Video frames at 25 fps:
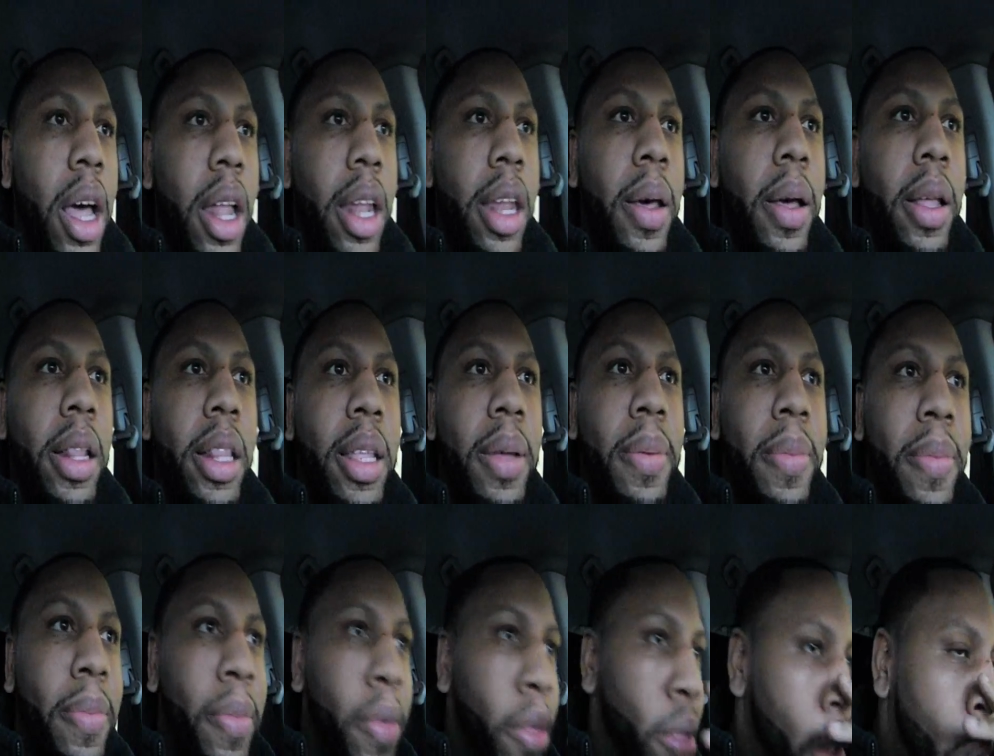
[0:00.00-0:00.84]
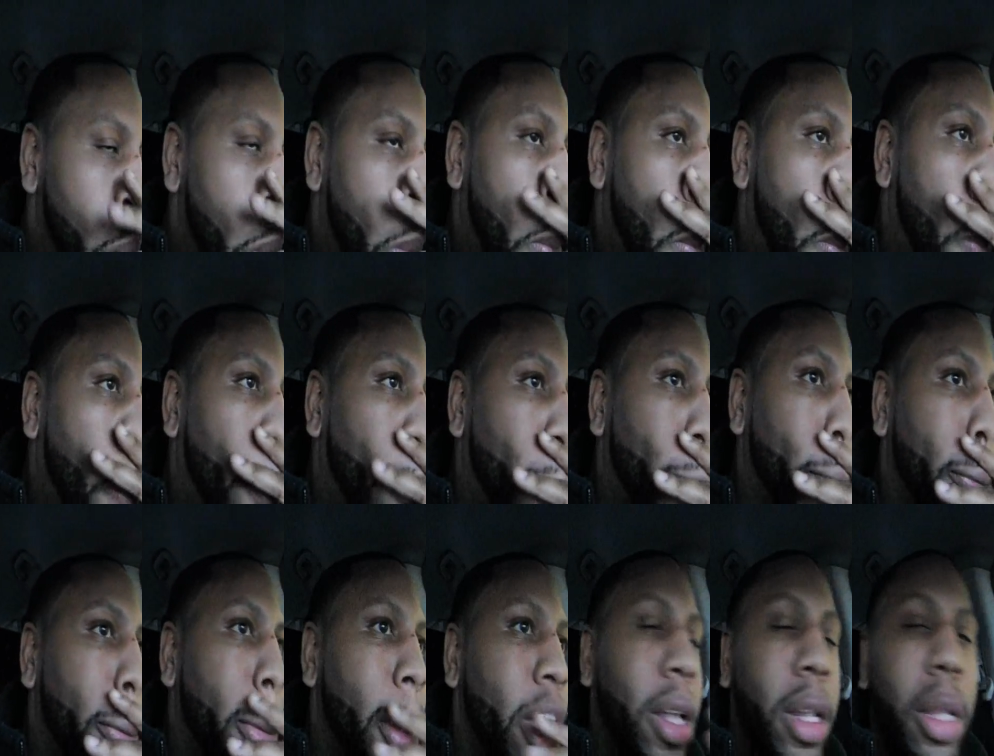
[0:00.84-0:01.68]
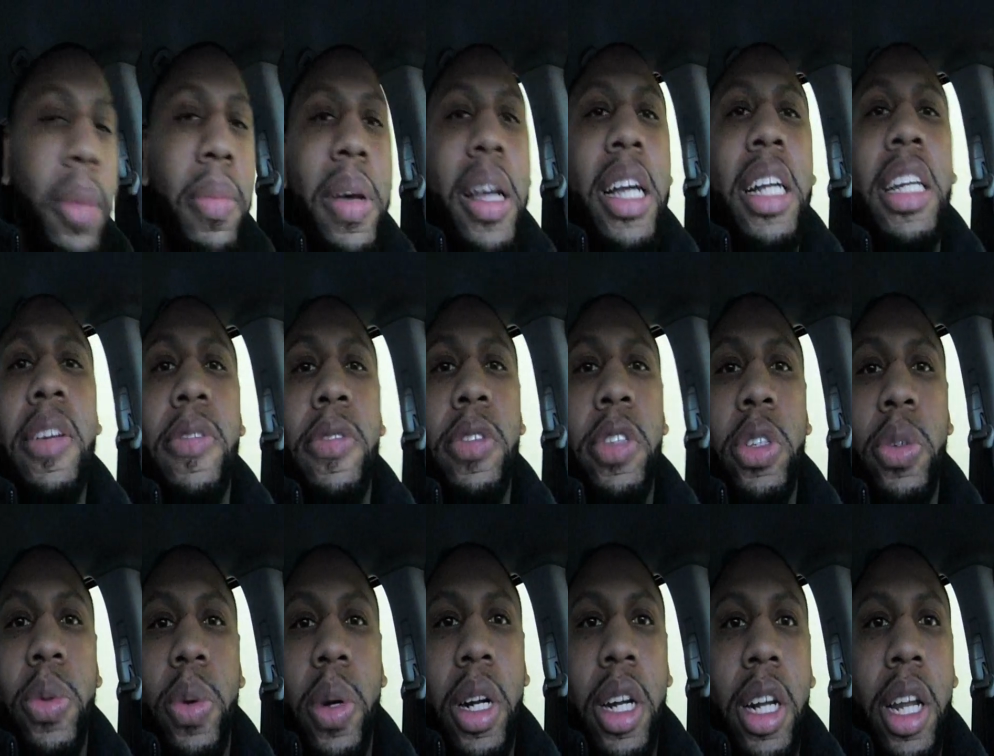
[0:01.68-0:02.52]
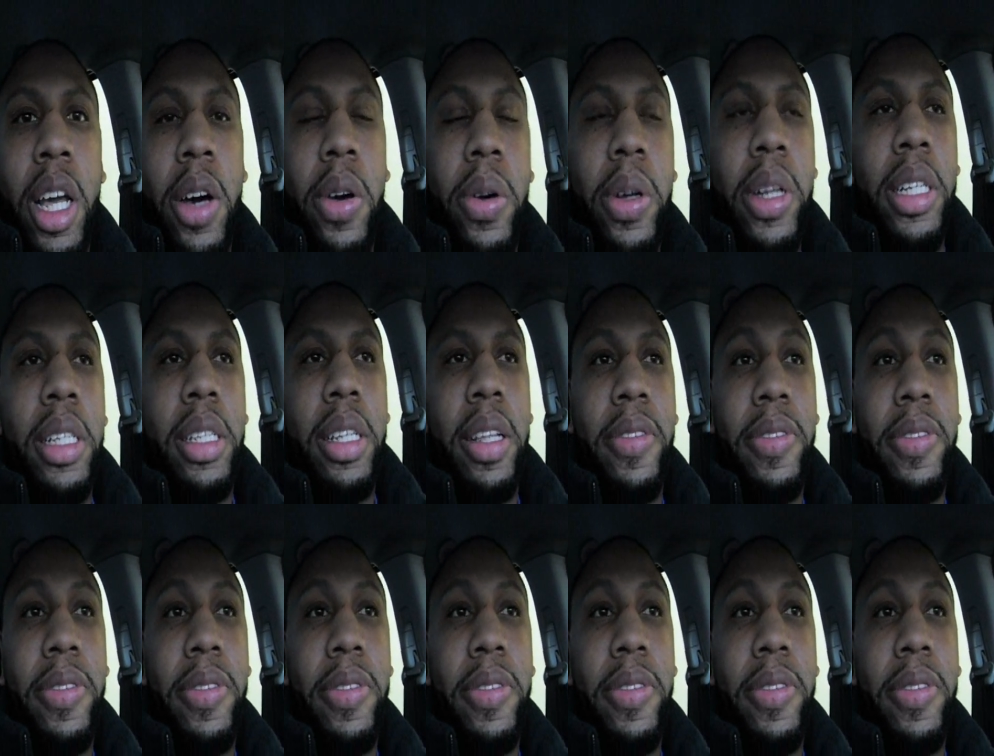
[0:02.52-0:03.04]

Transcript: The main difference you want to know is,